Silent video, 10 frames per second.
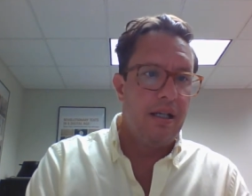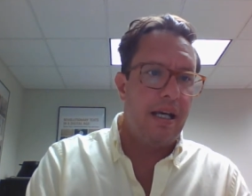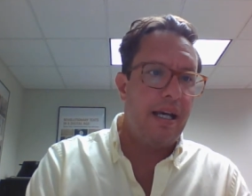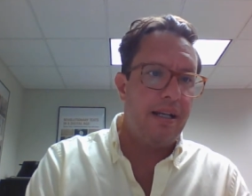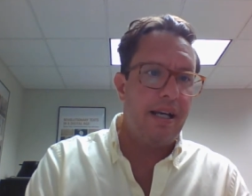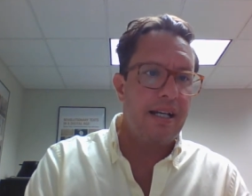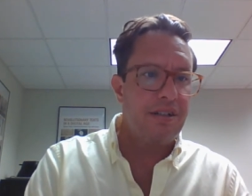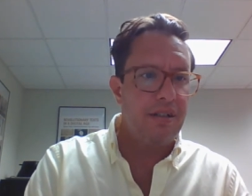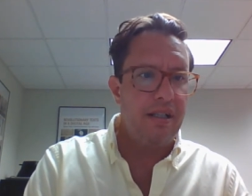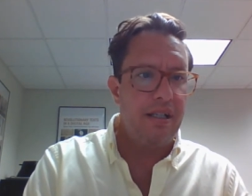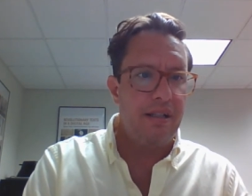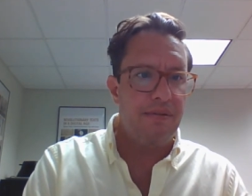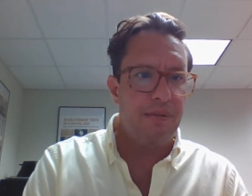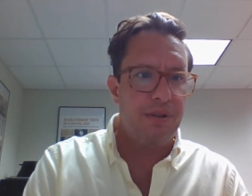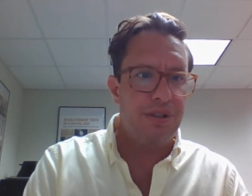And actually,
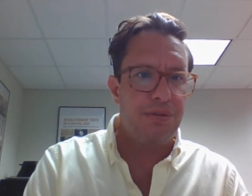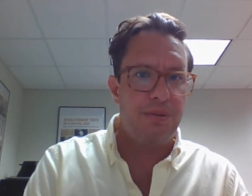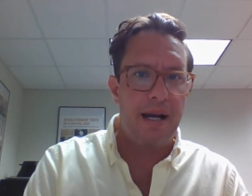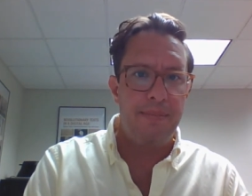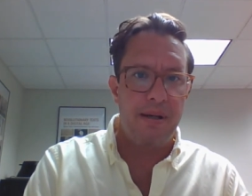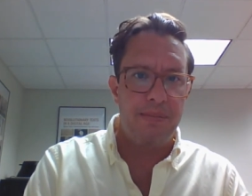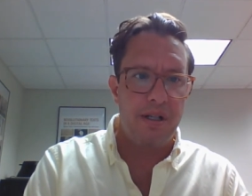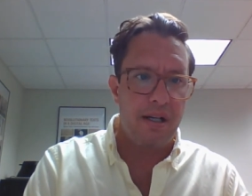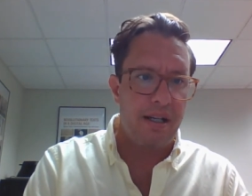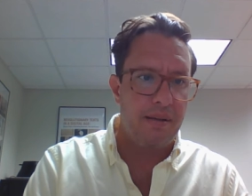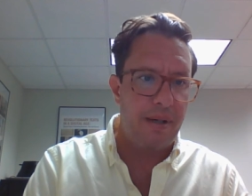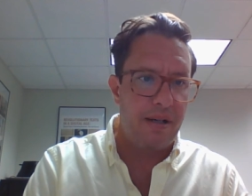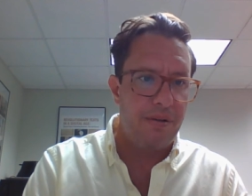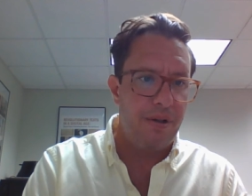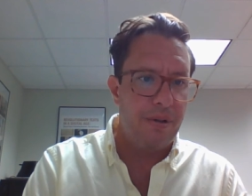we'll just wrap up talking
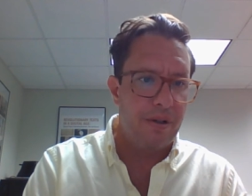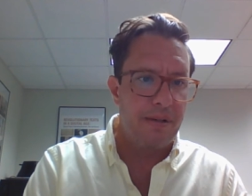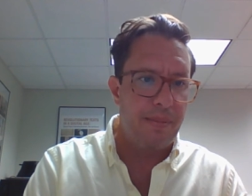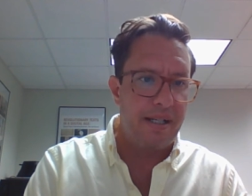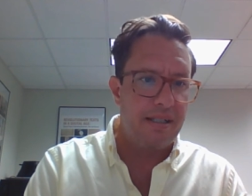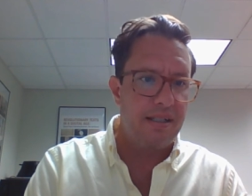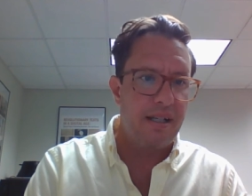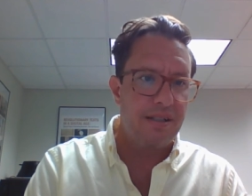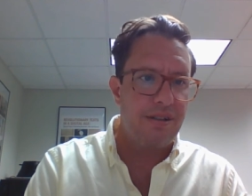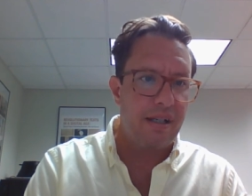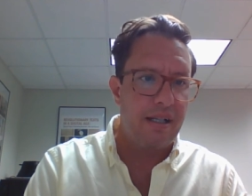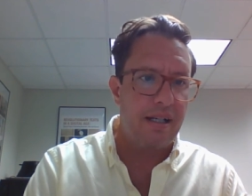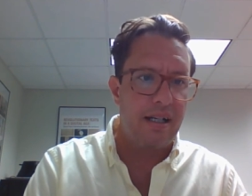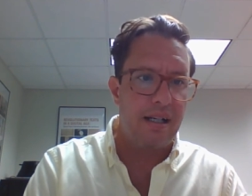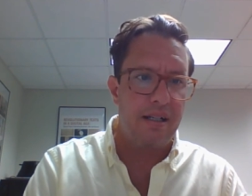about New York by discussing
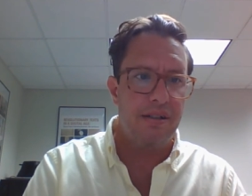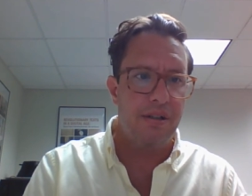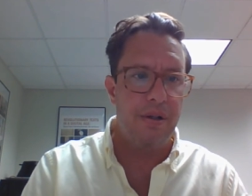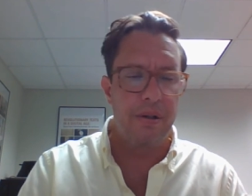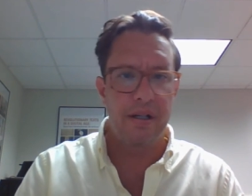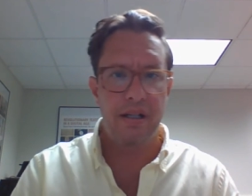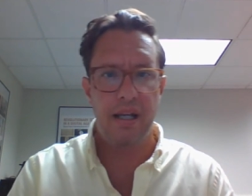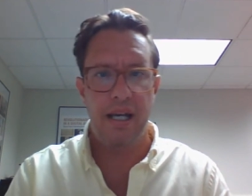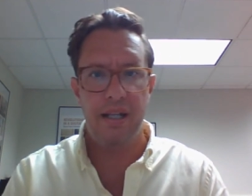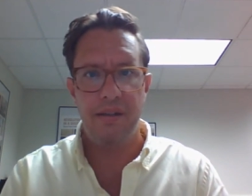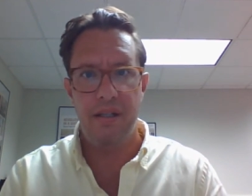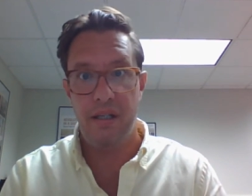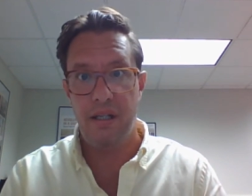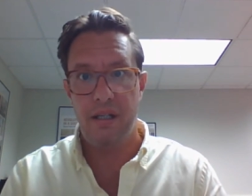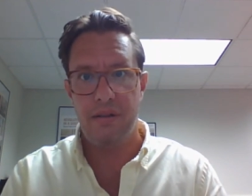New York and
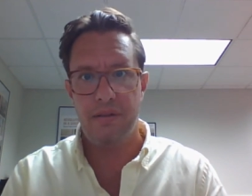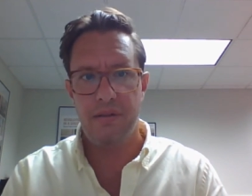the